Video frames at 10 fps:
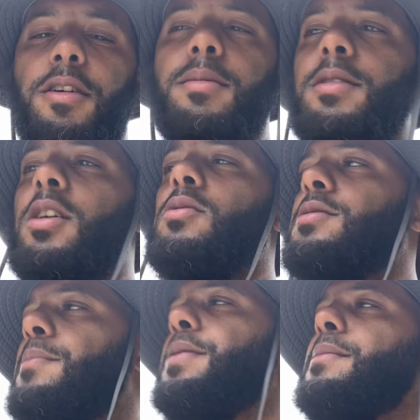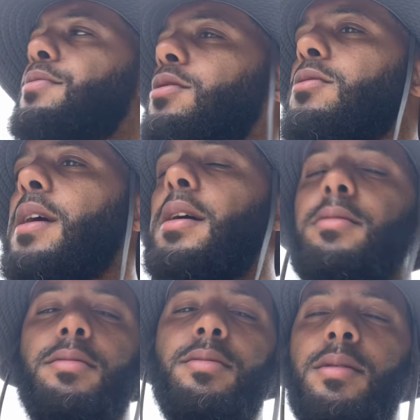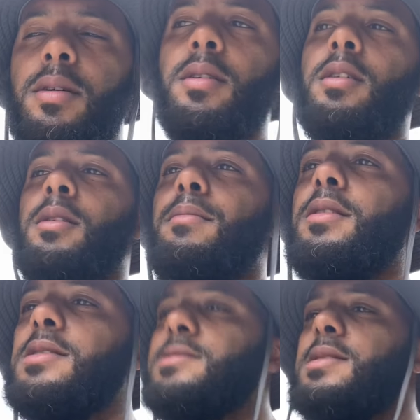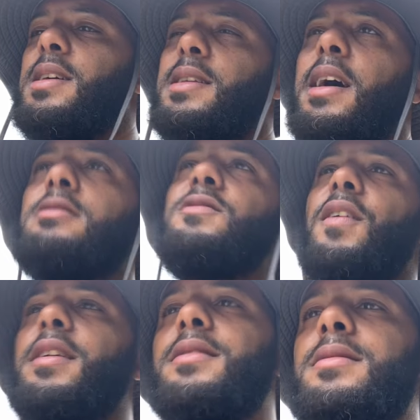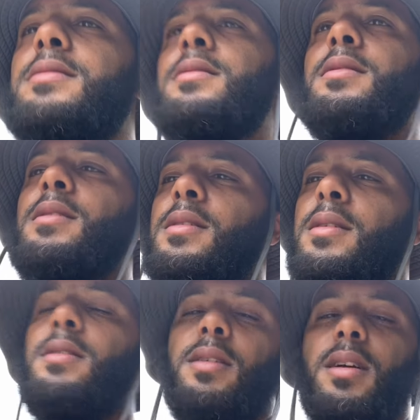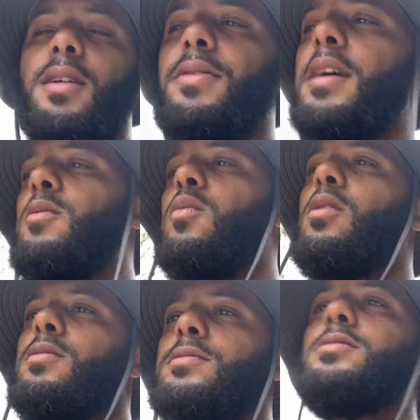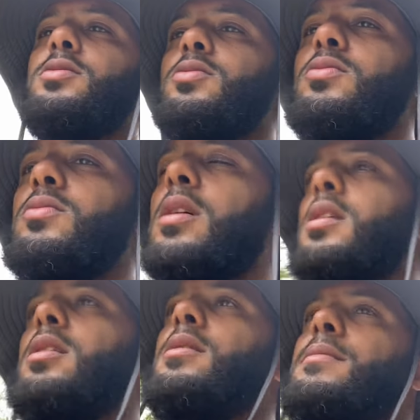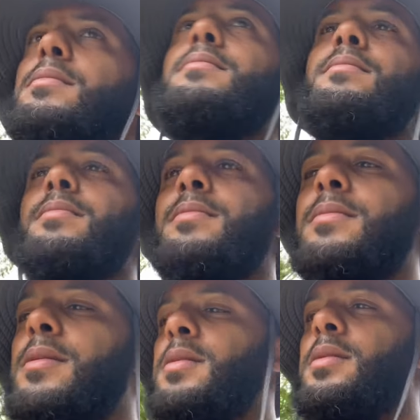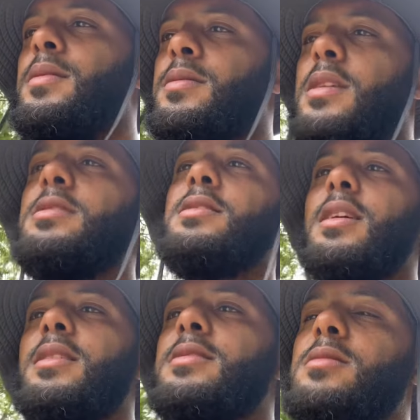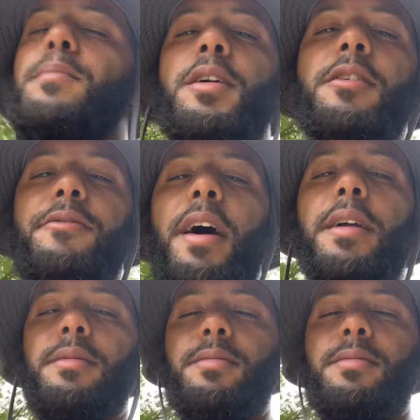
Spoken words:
him to go with the pit bull route because it's an in-house fight, and they want to, they think that it's a bigger fight.